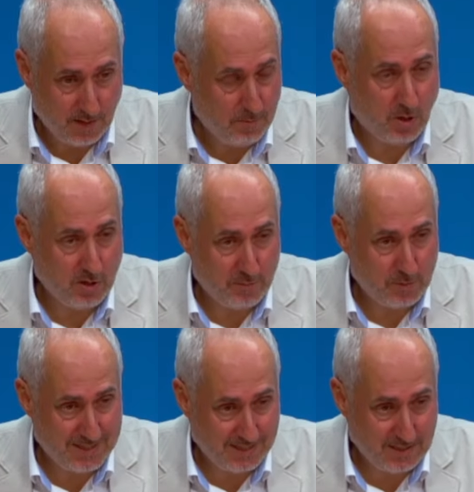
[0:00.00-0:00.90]
part of
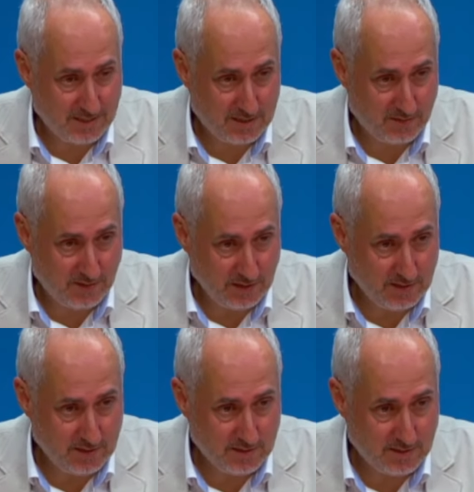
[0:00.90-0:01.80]
protecting
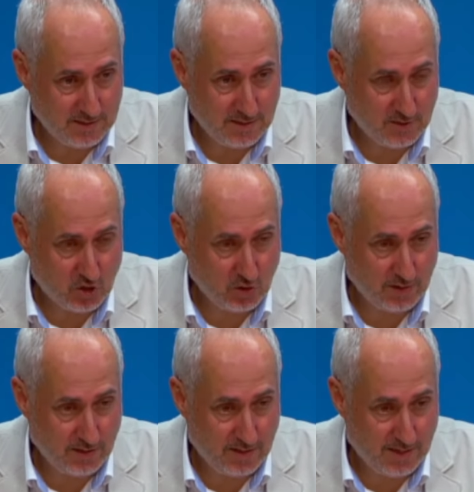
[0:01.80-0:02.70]
civilians is
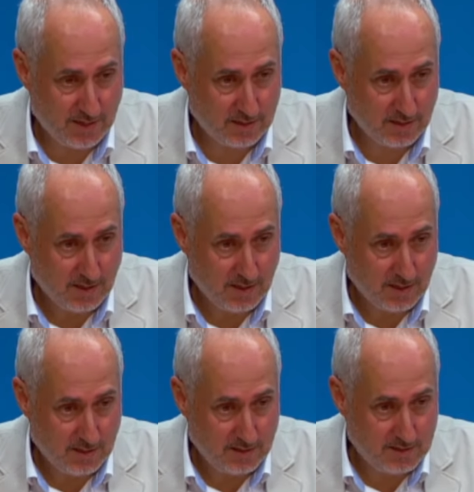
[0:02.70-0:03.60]
ensuring that
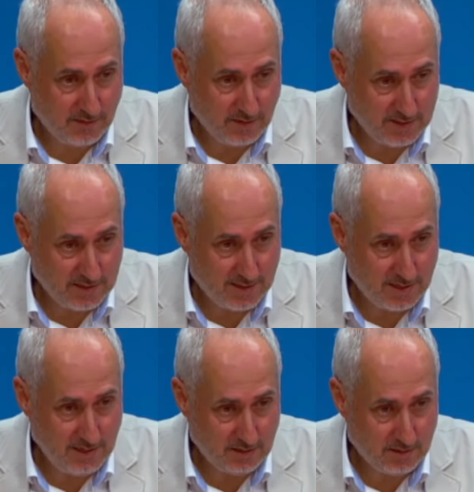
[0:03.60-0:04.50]
civilians
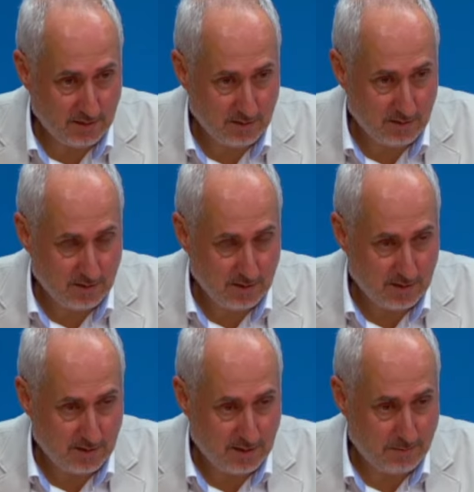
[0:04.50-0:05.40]
can eat,
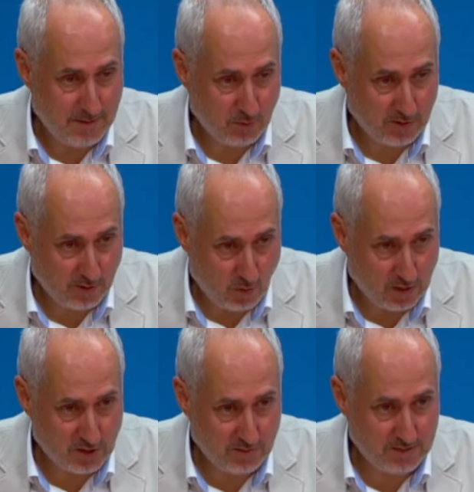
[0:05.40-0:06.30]
that people can
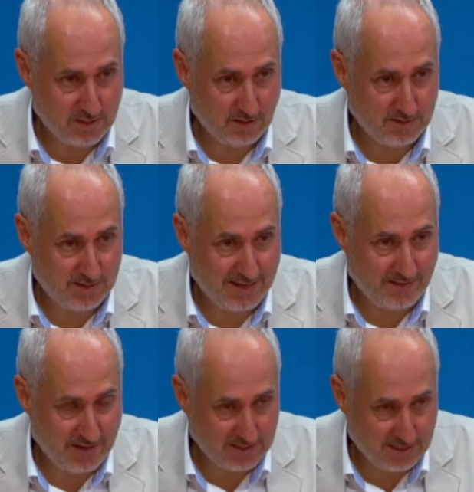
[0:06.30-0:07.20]
wash themselves, they
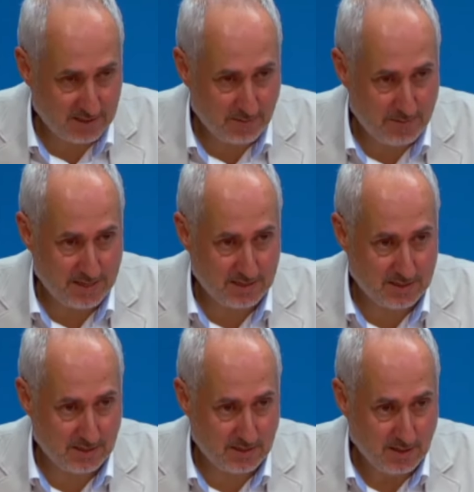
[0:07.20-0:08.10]
have access to
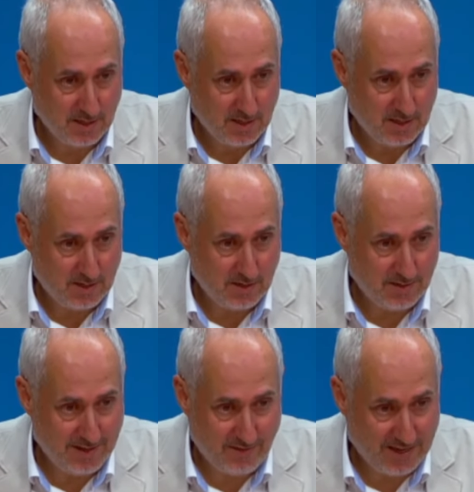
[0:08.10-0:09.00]
medicine,
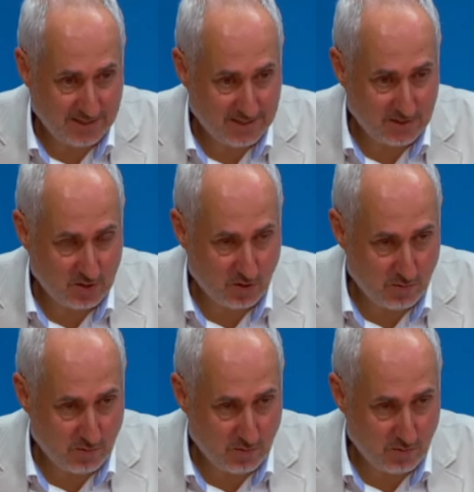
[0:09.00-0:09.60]
they have access to